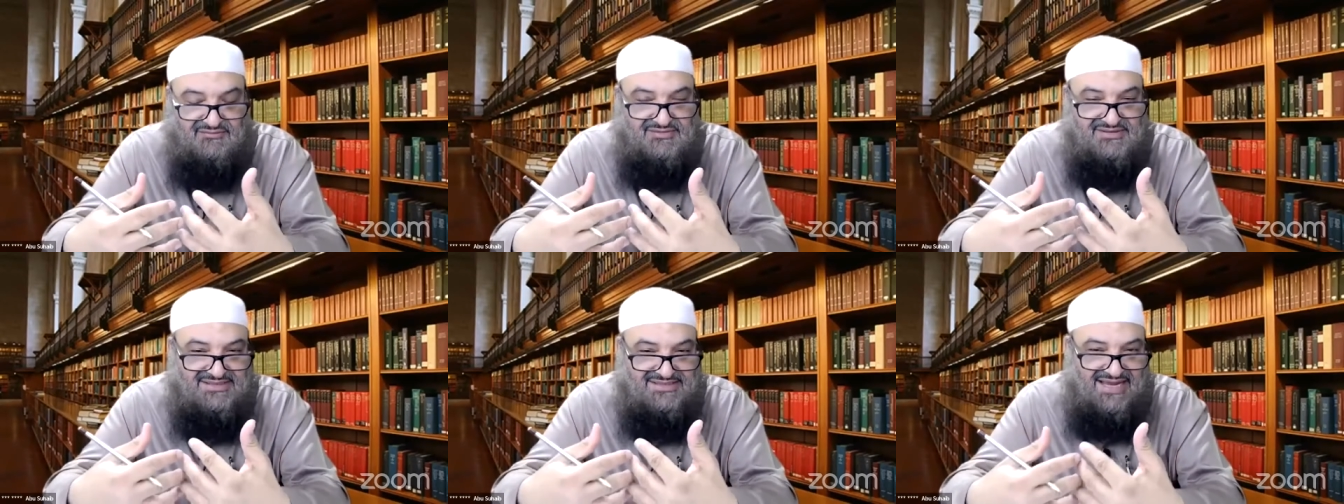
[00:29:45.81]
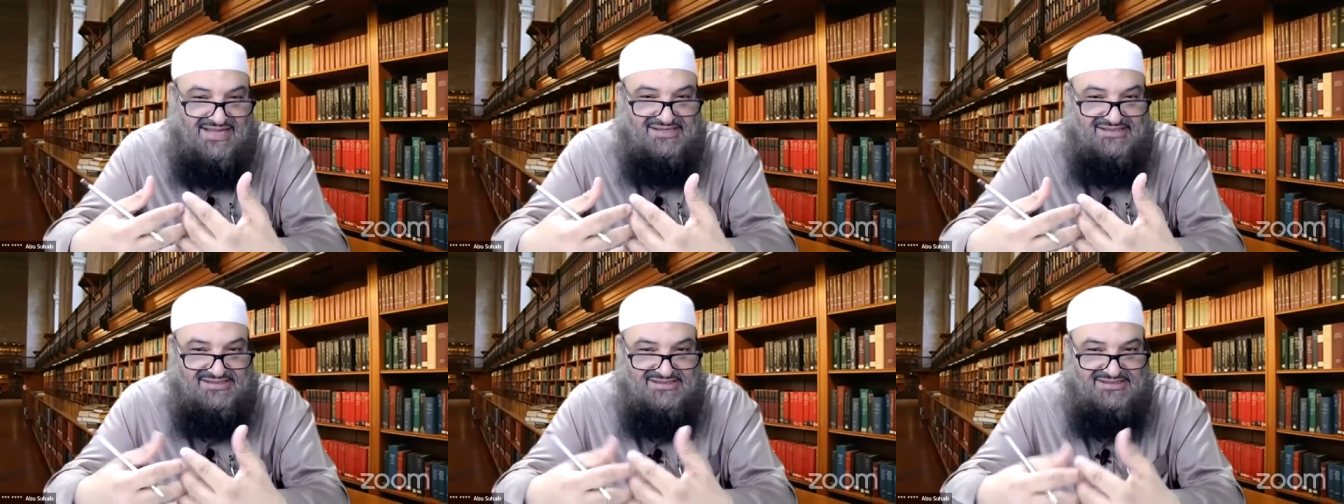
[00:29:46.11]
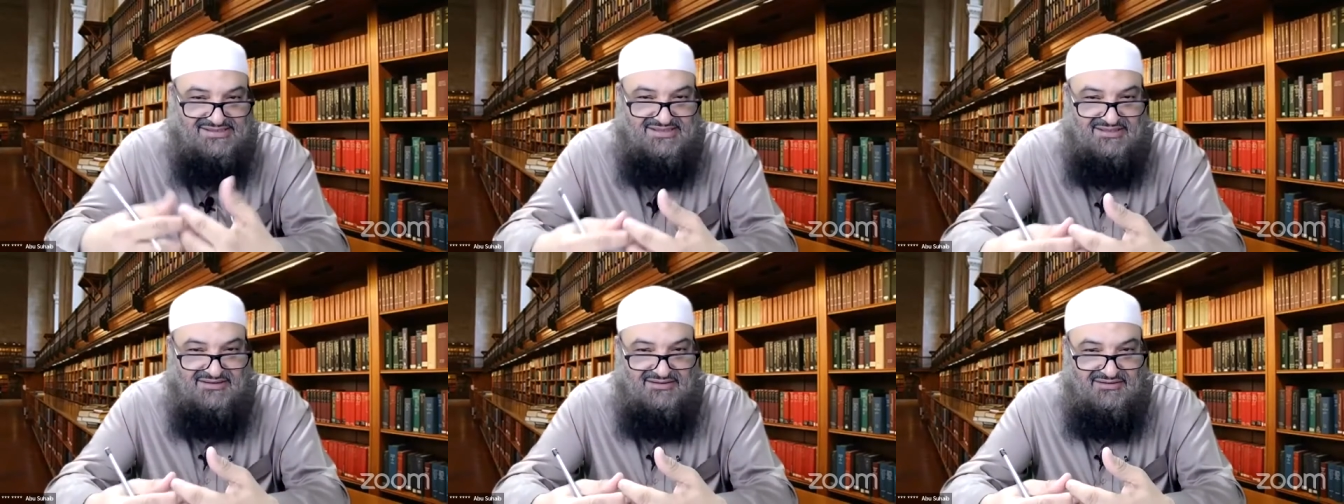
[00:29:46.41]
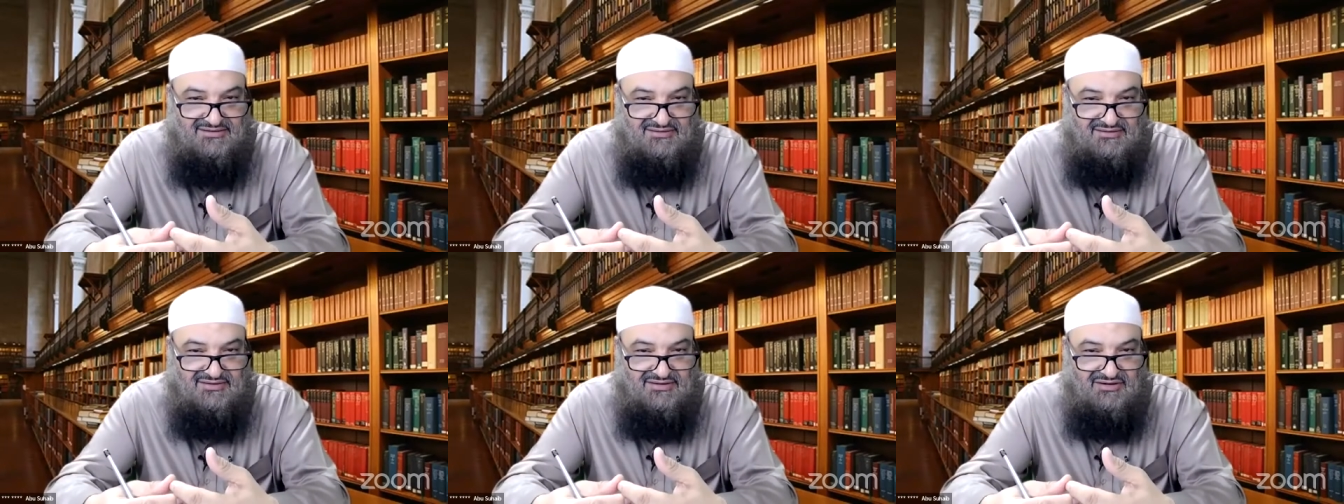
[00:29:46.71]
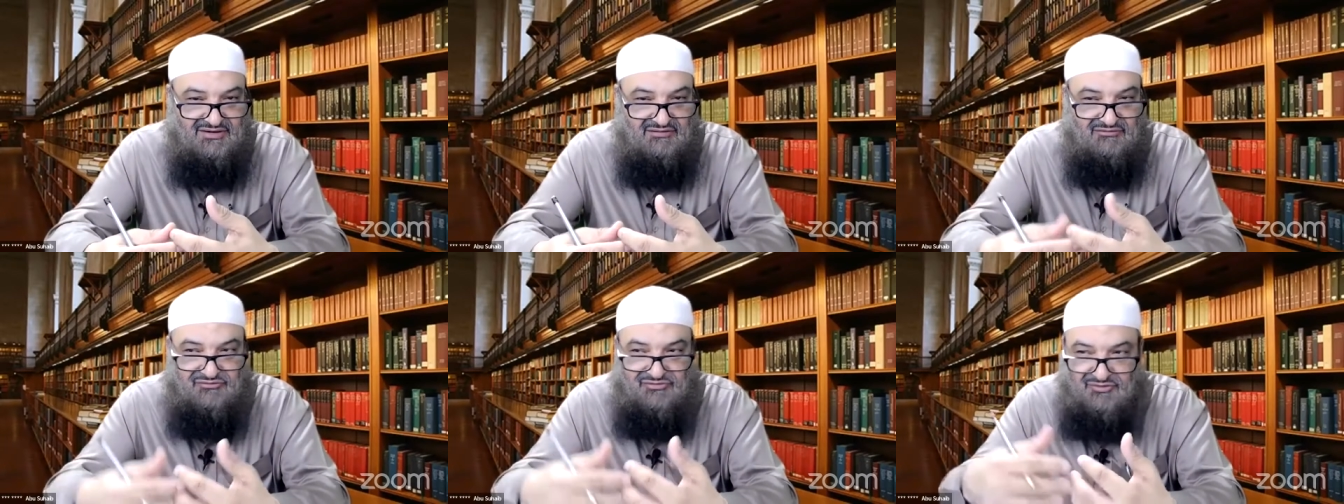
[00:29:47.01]
sensed
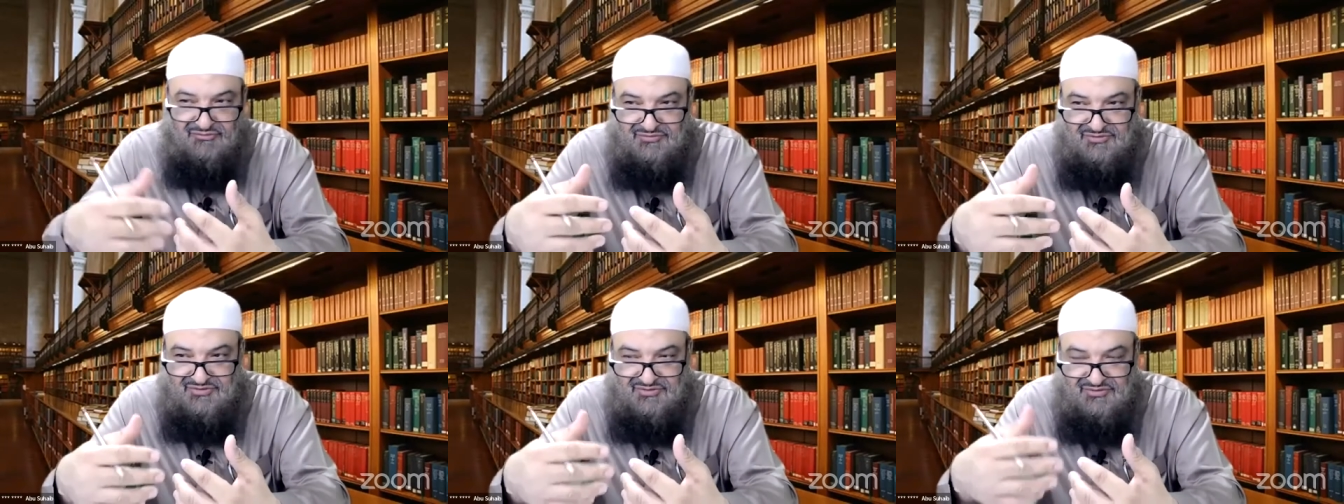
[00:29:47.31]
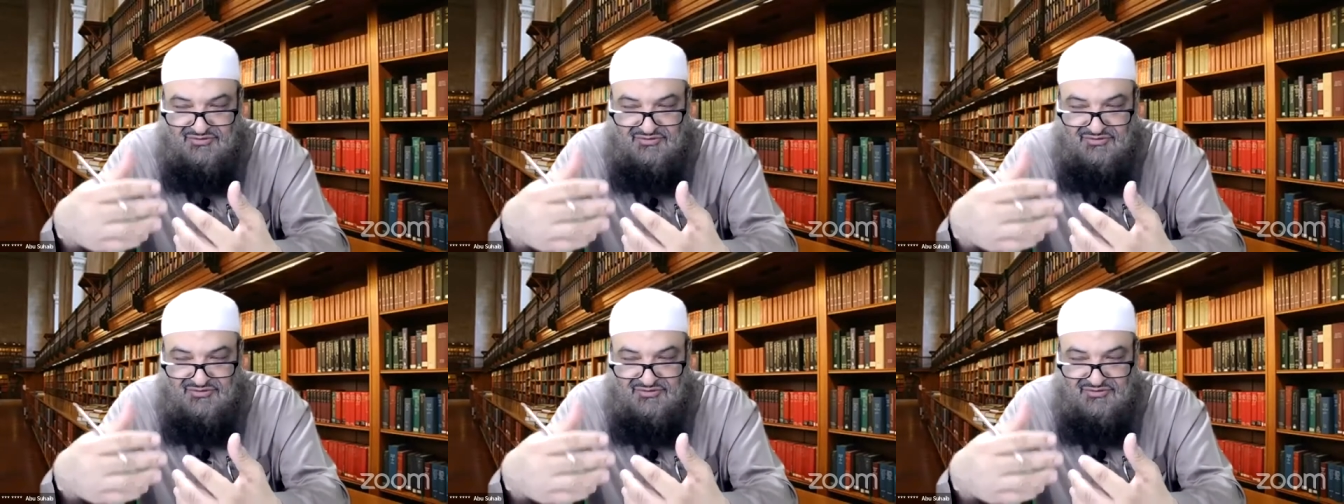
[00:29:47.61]
from